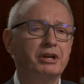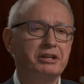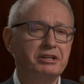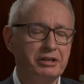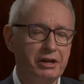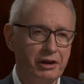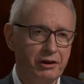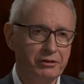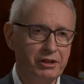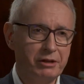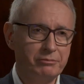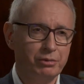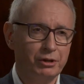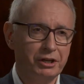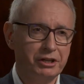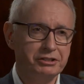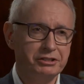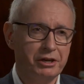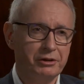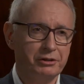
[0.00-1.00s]
idea how that
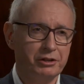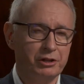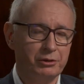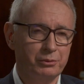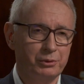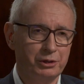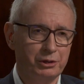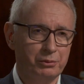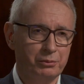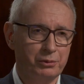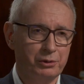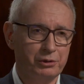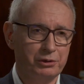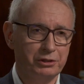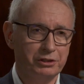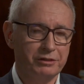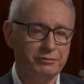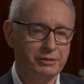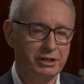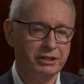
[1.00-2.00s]
plays out in the real
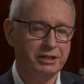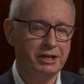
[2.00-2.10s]
world. Give me a